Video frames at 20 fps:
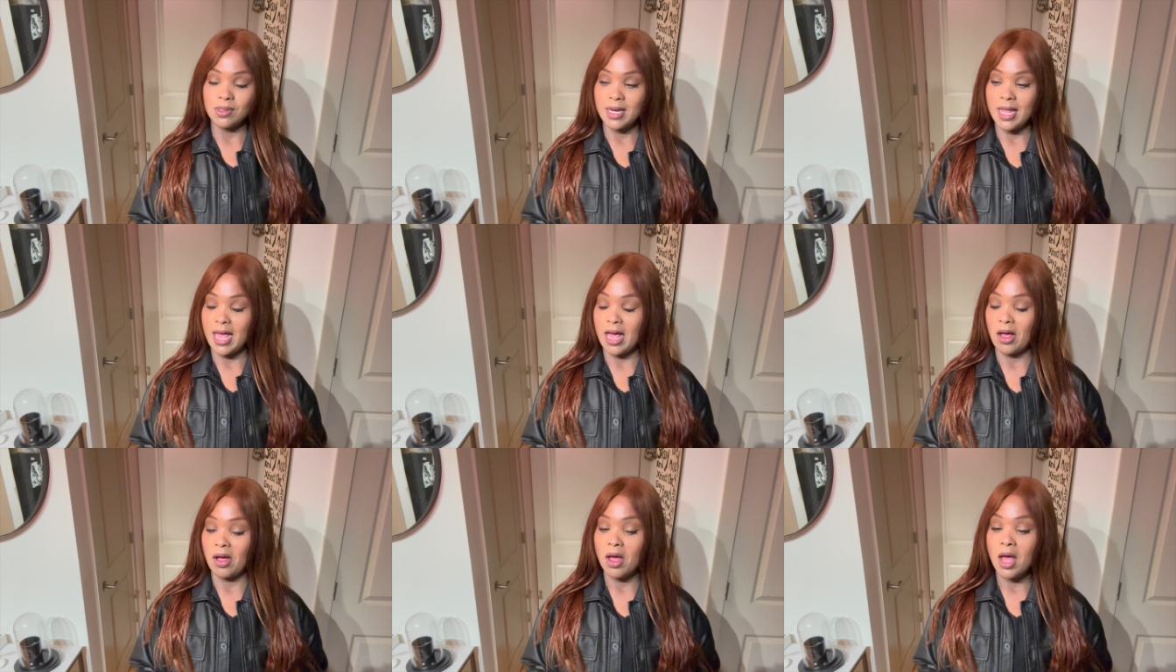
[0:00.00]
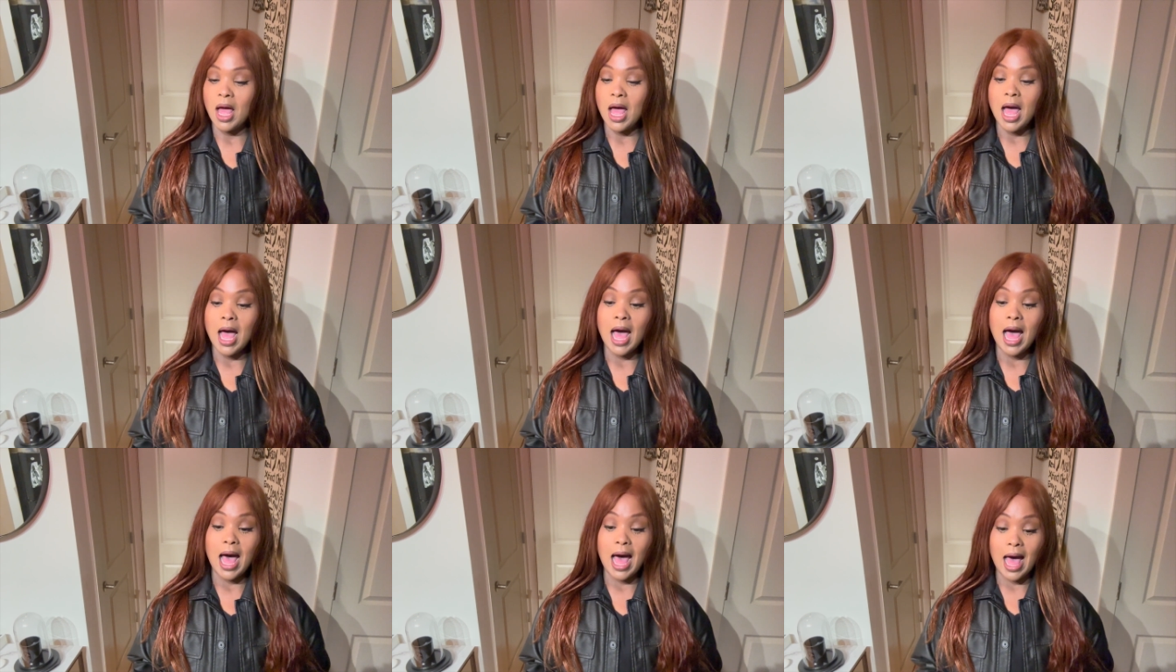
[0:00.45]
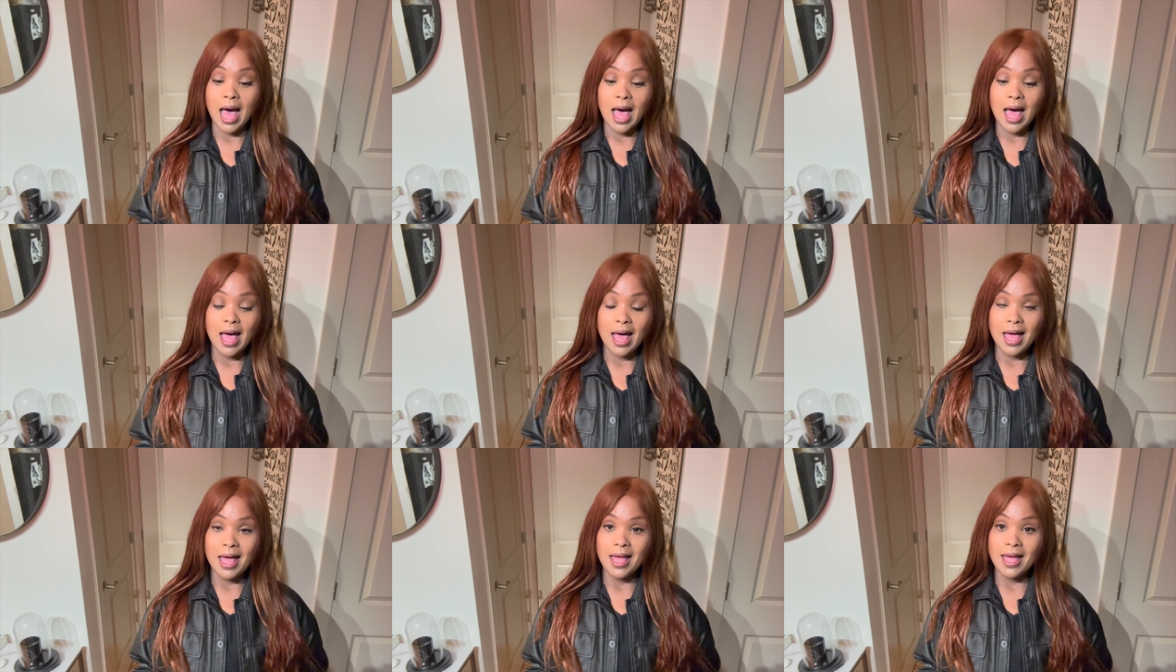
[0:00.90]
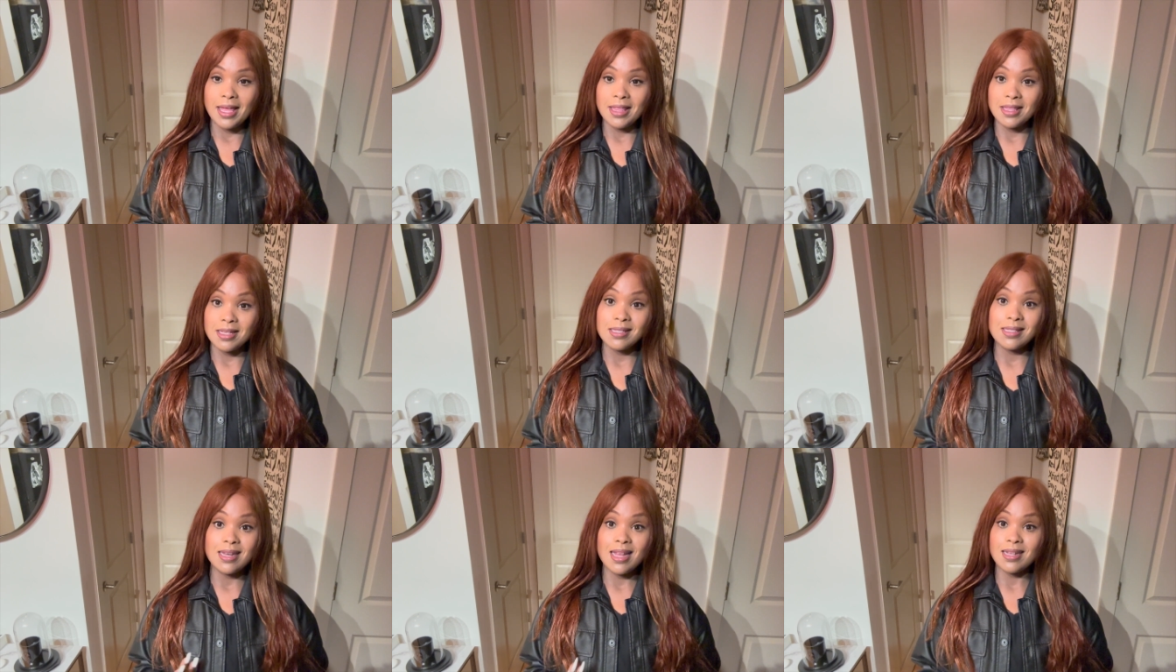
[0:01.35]
Now, I,
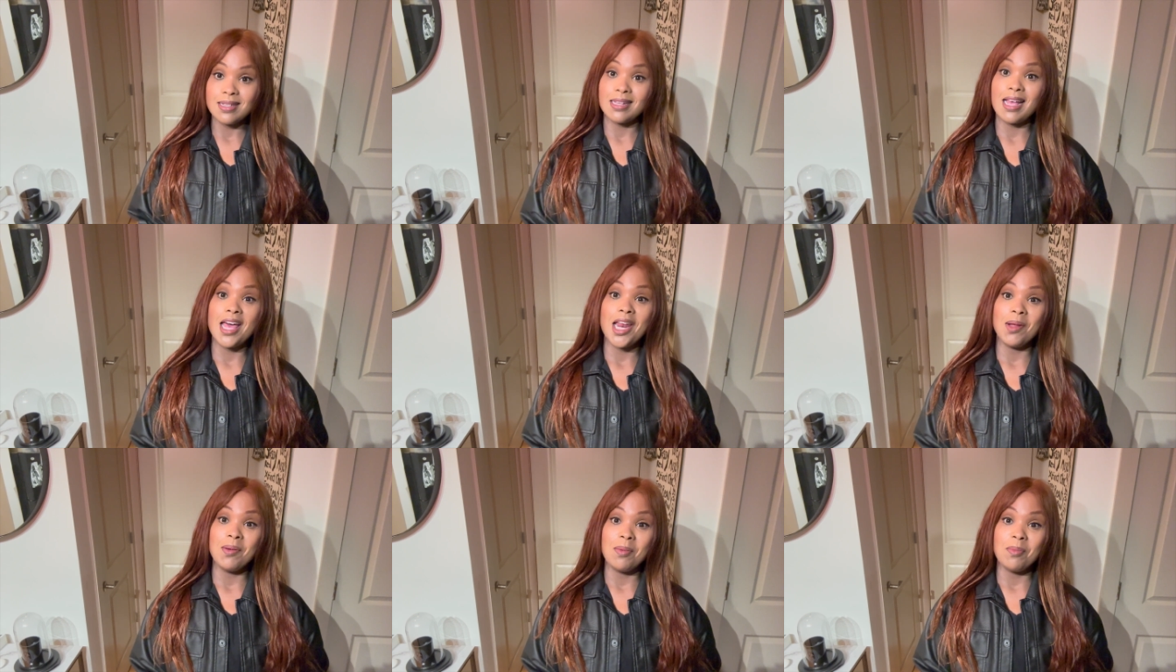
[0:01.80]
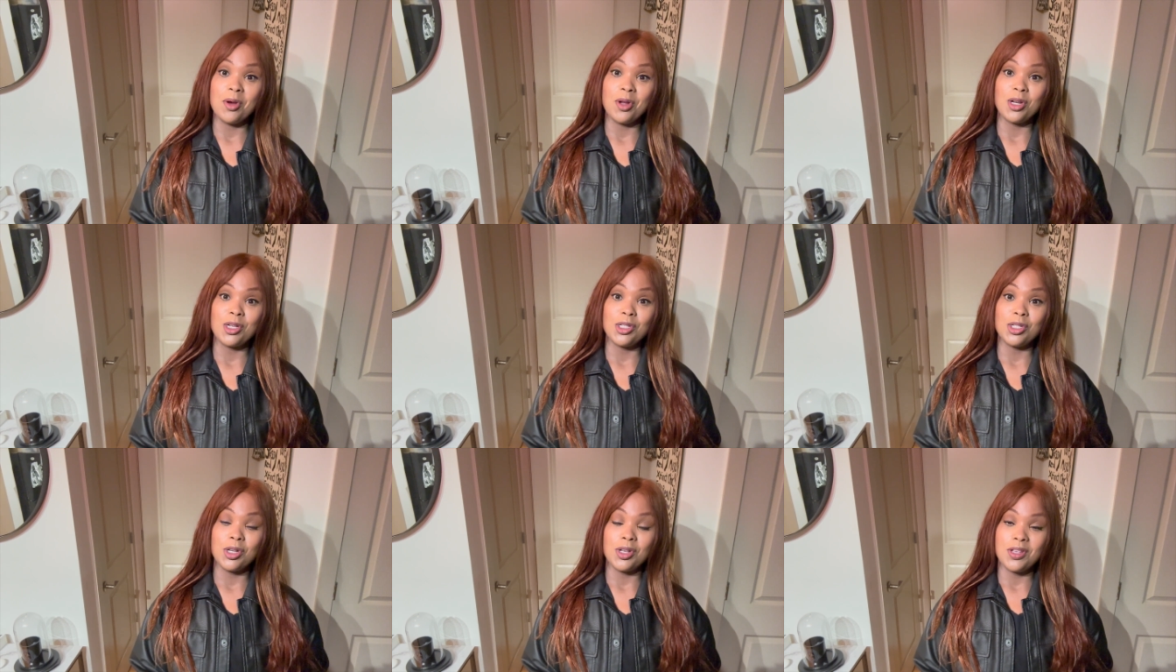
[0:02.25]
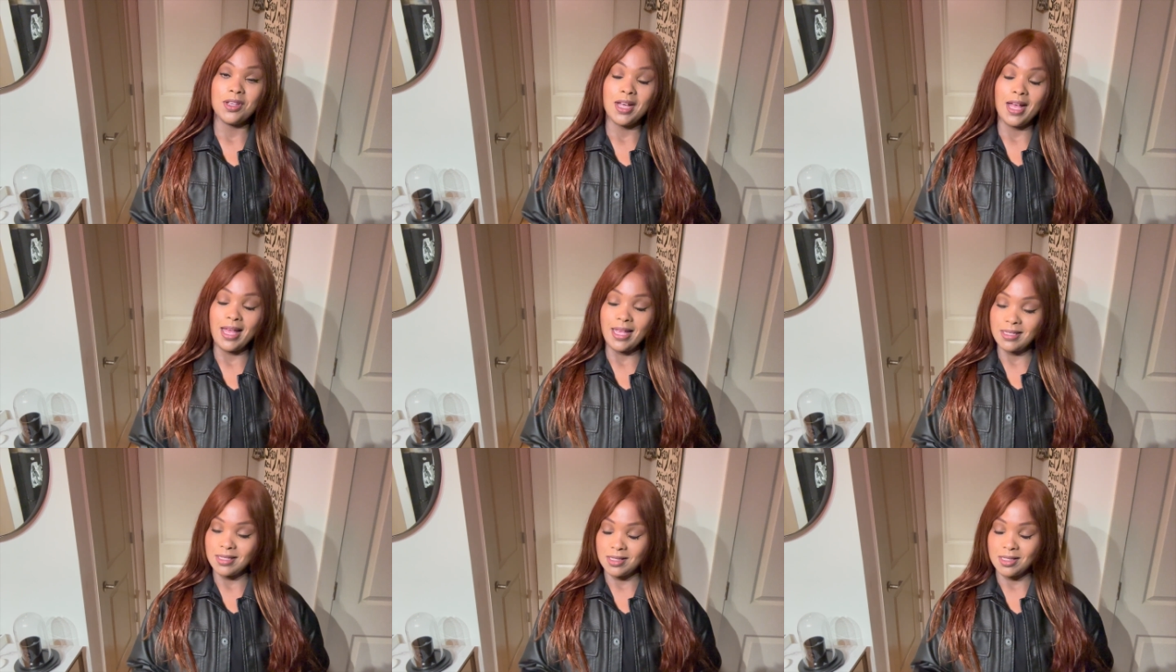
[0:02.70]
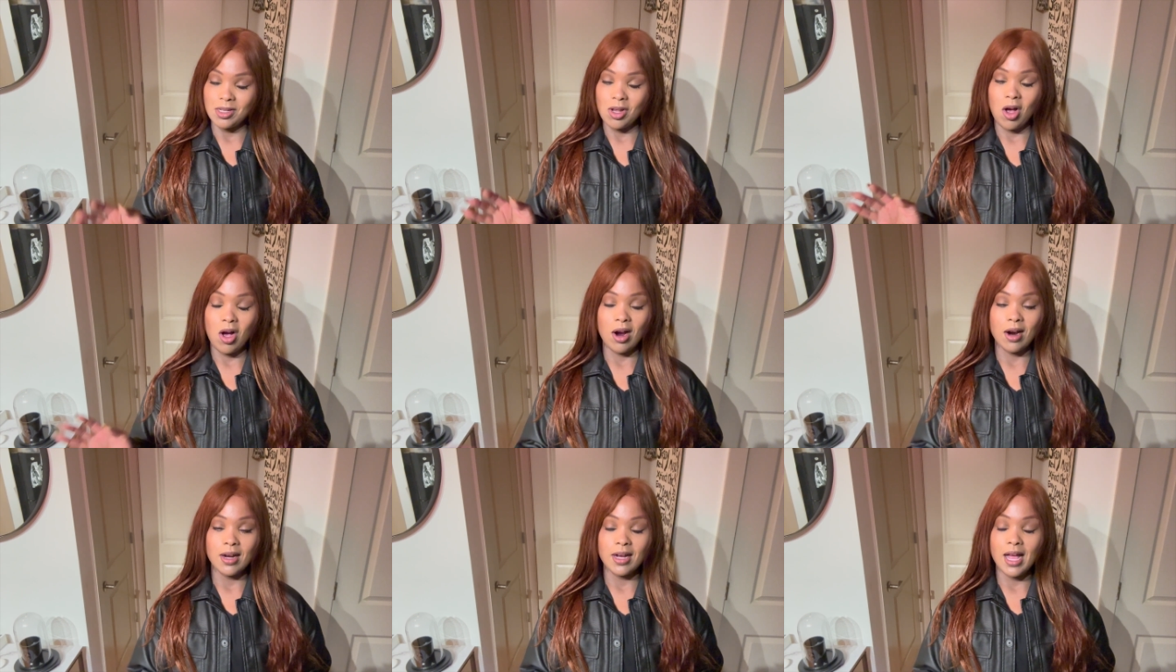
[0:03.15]
this next item I'm gonna show you guys is an
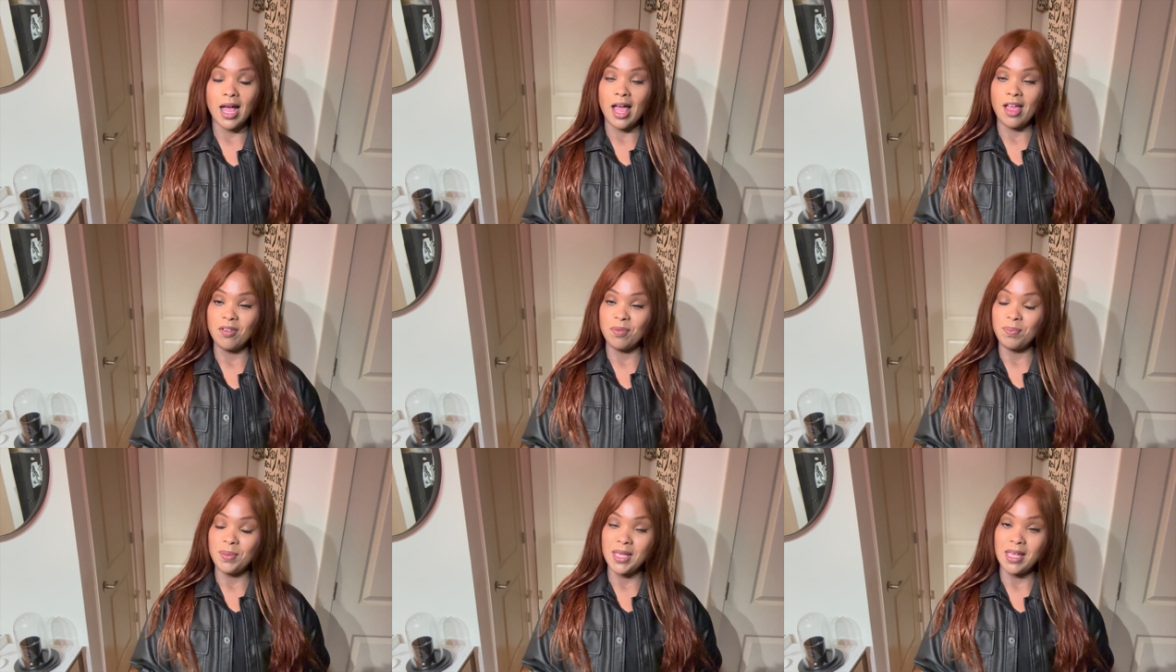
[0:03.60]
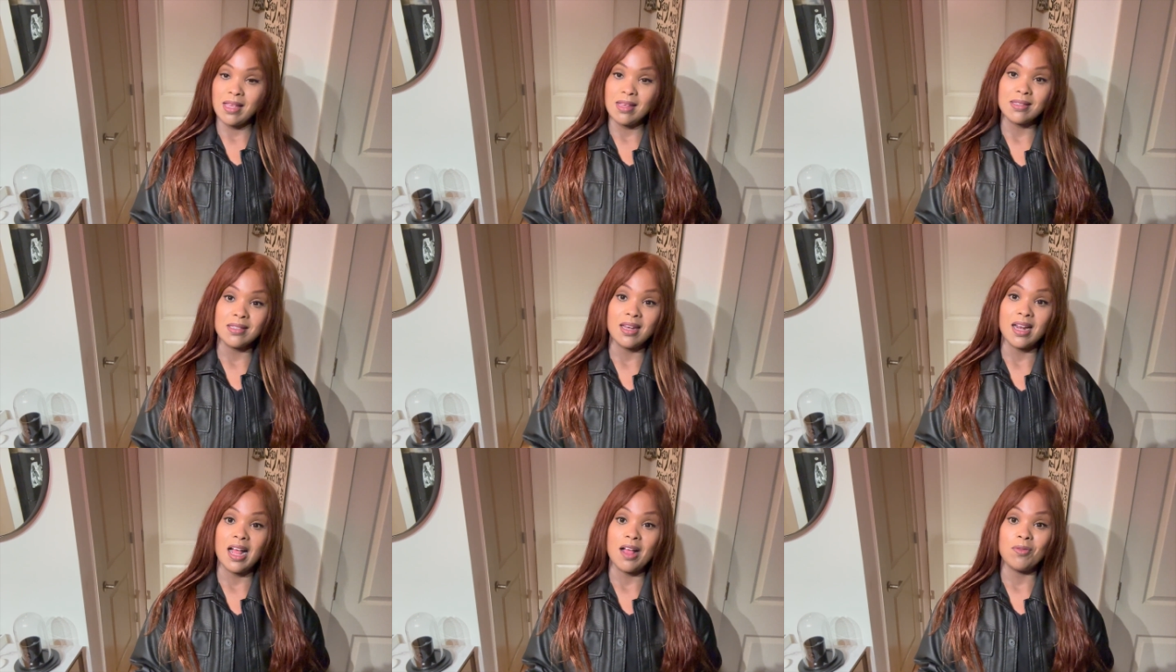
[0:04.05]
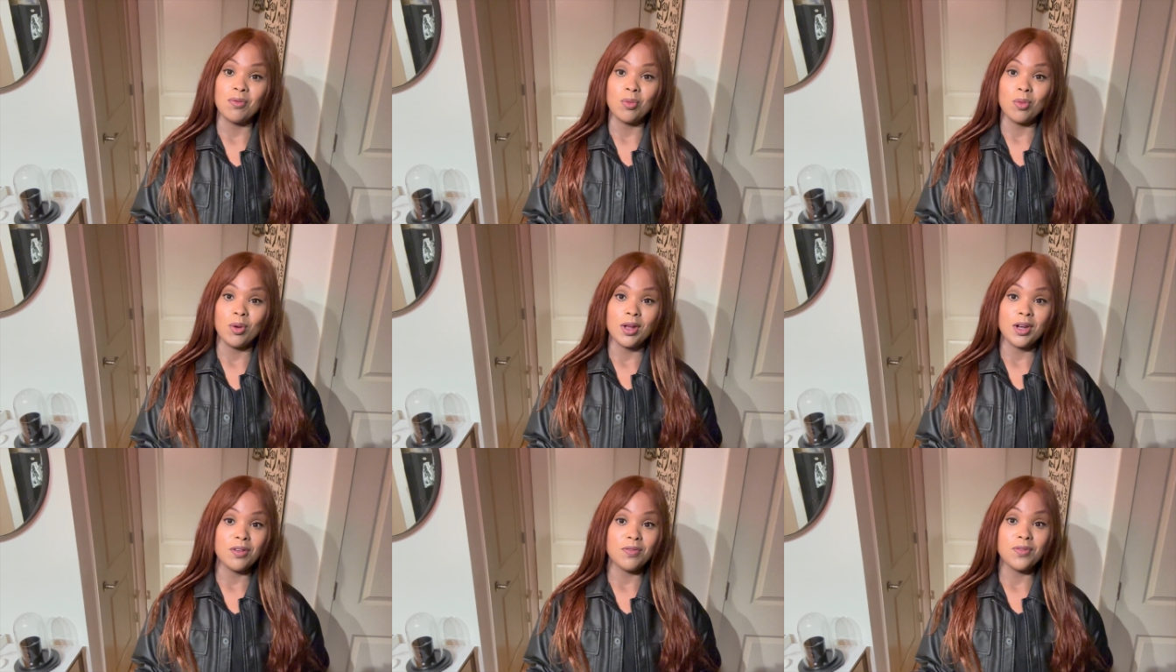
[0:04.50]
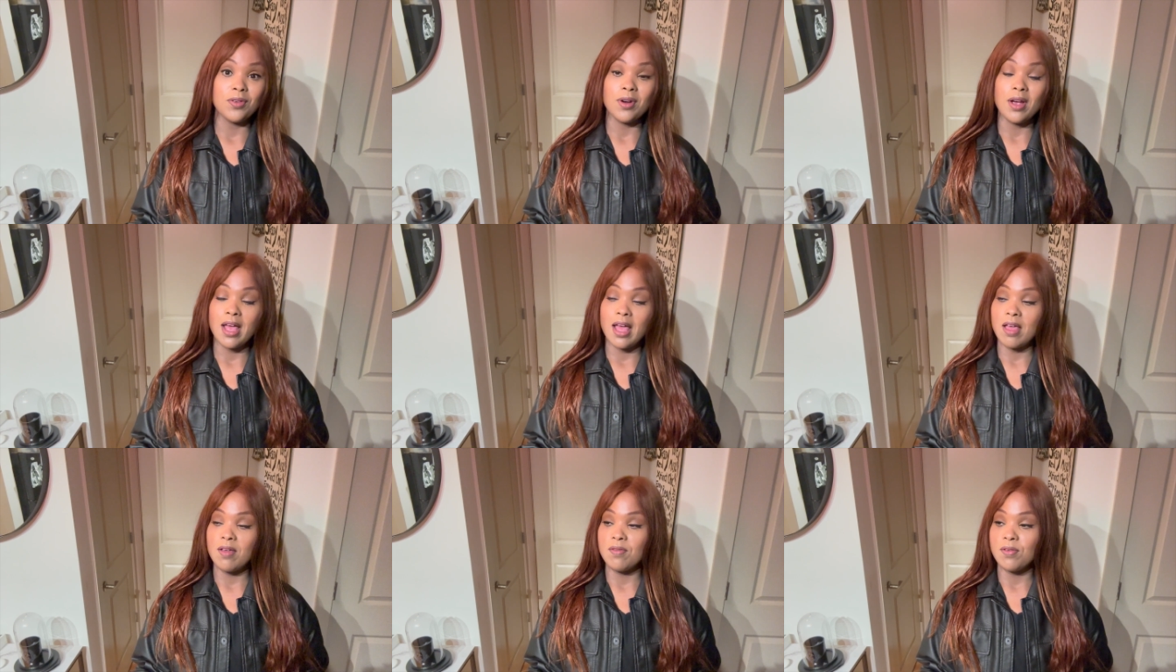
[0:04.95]
archive piece that I've wanted
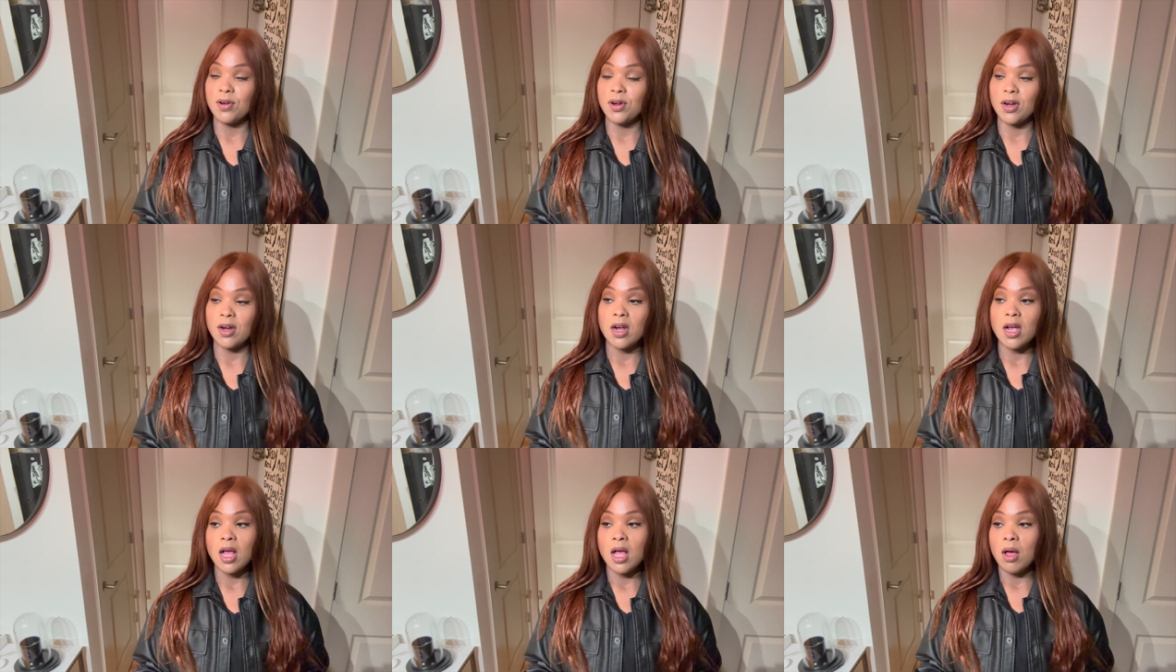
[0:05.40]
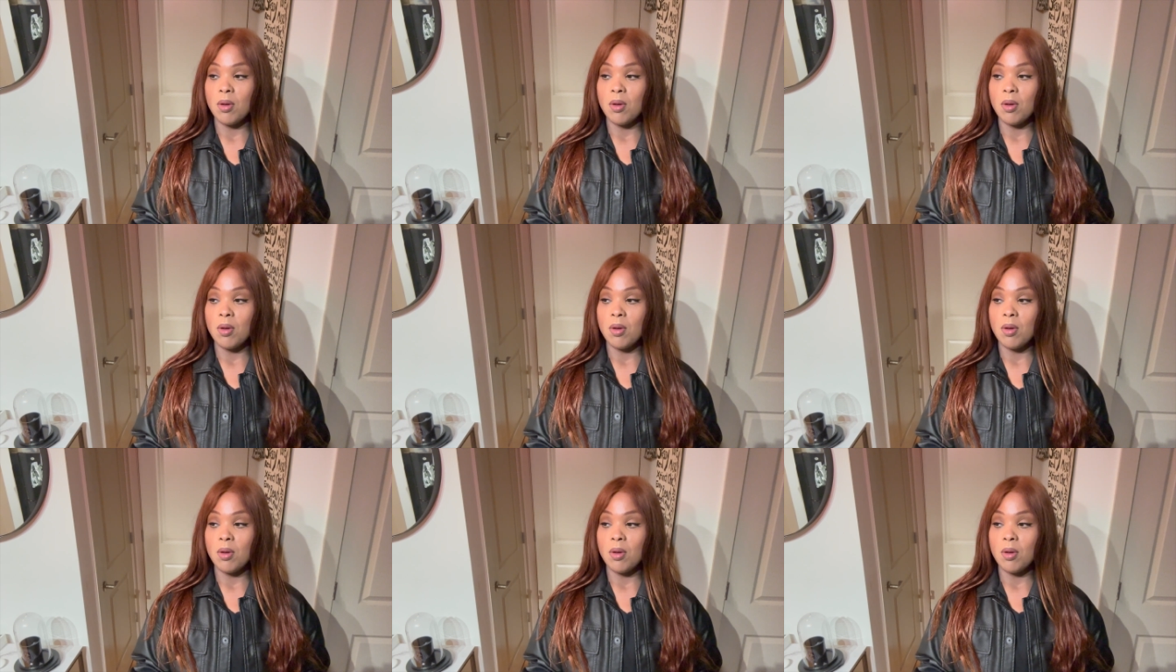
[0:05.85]
forever,